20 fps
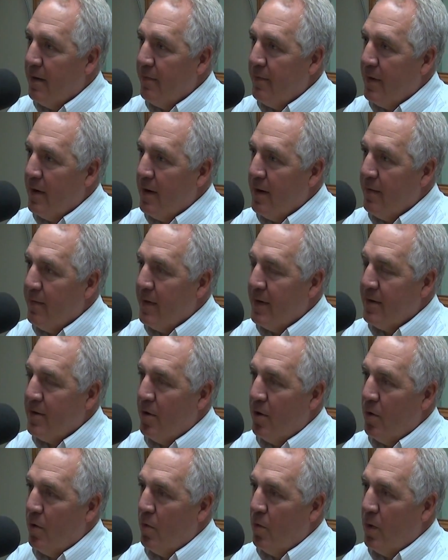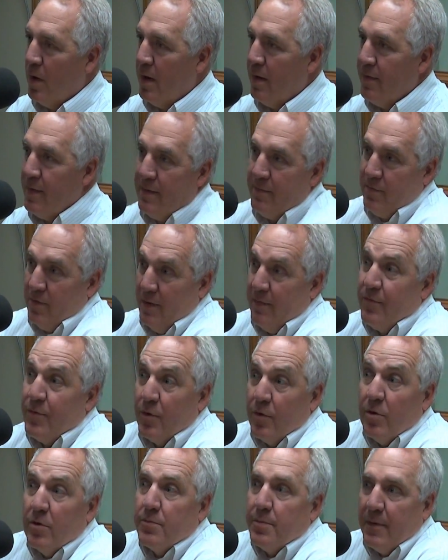They know they've lived
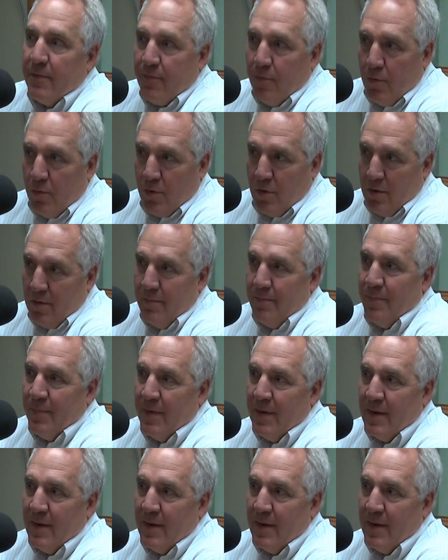through this before